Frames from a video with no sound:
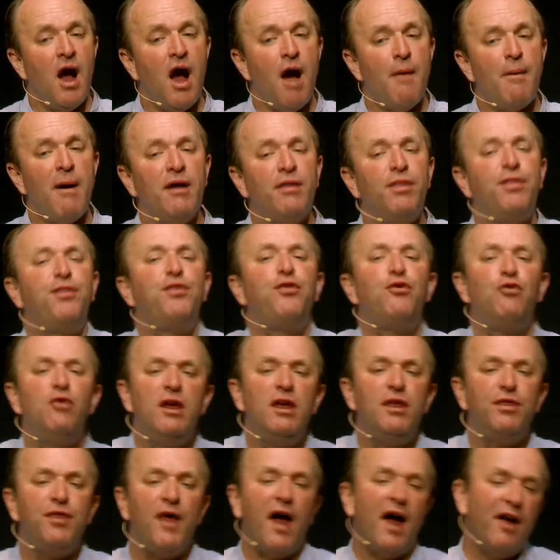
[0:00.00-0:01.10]
About
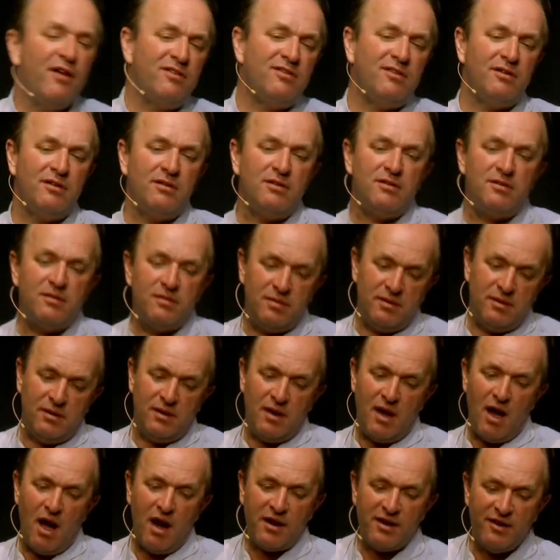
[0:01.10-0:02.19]
3,000
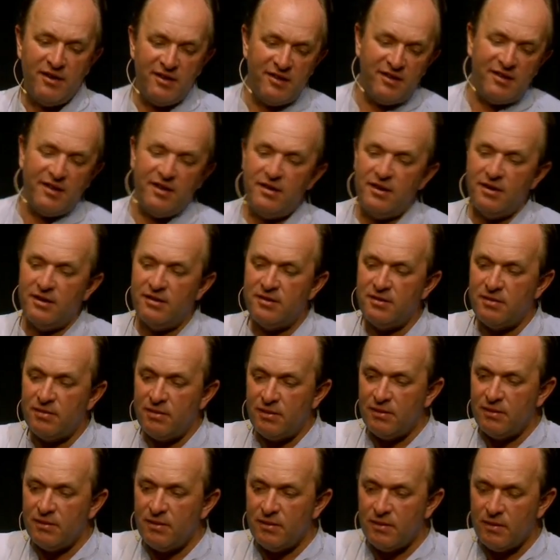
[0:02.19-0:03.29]
are considered
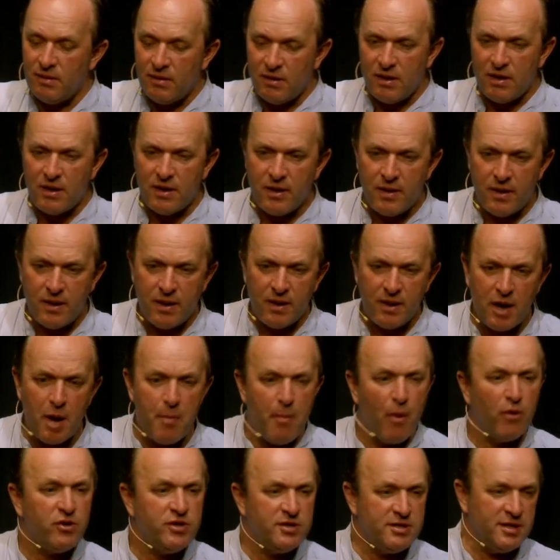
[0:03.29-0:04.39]

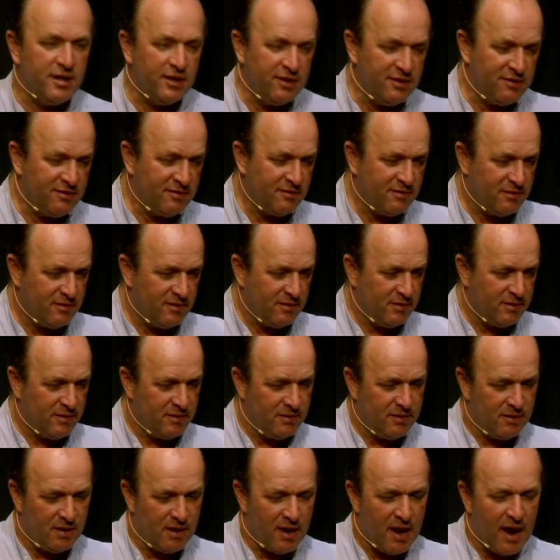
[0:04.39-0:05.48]
commodities.
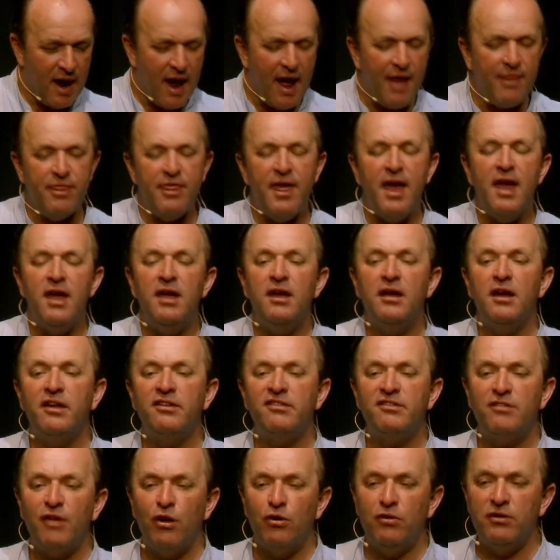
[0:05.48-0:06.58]
And they are
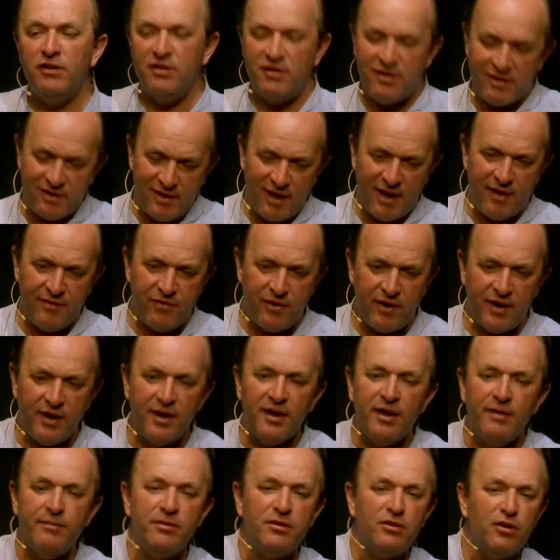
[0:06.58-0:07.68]
sold into
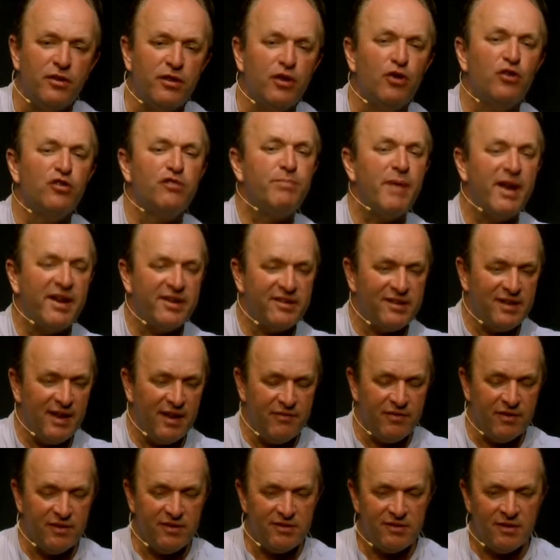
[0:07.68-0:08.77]
slavery to the Uzbek
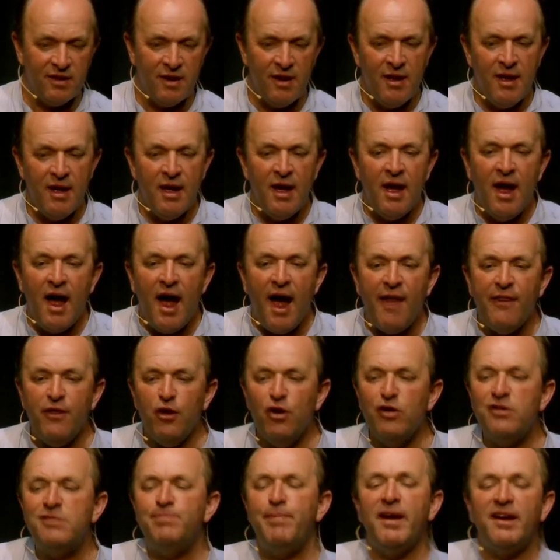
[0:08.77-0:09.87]
slavers. And
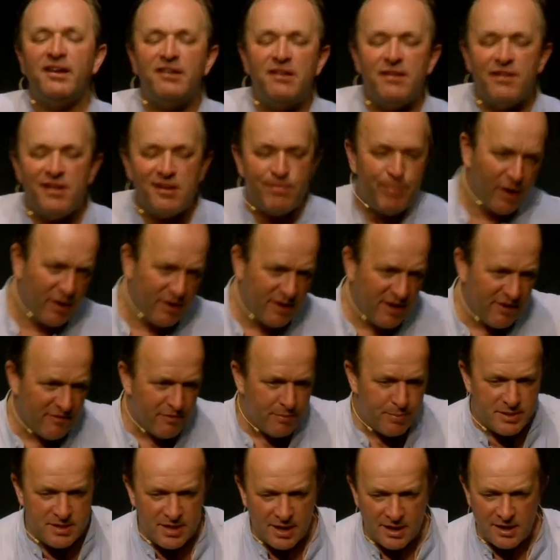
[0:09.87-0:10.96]
the Uzbeks at this period have
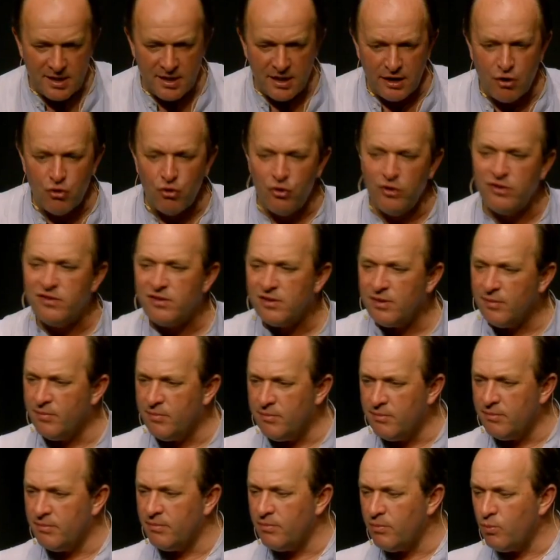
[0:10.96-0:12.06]
a particularly
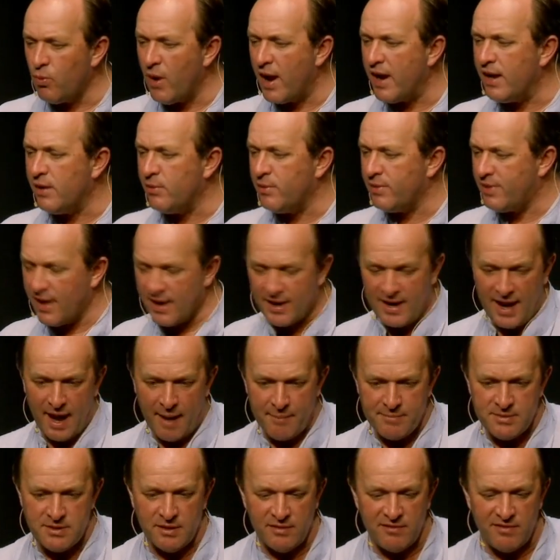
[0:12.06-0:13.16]
gruesome way with their
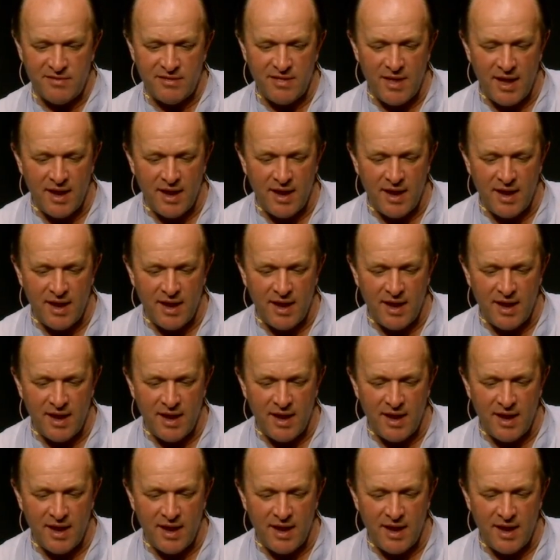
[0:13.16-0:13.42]
captives.